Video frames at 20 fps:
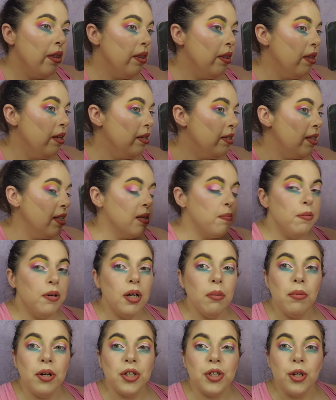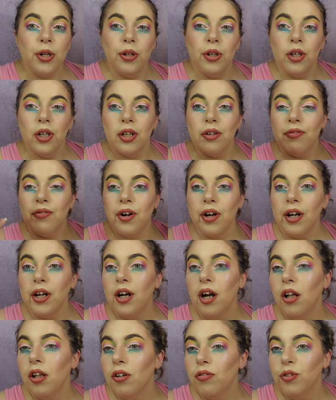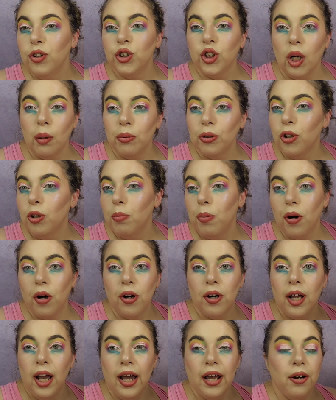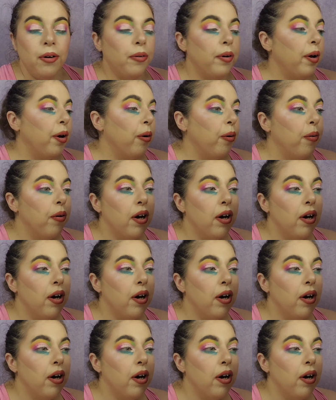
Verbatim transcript: this is pretty much the look. Very colorful tropical bird. I don't know.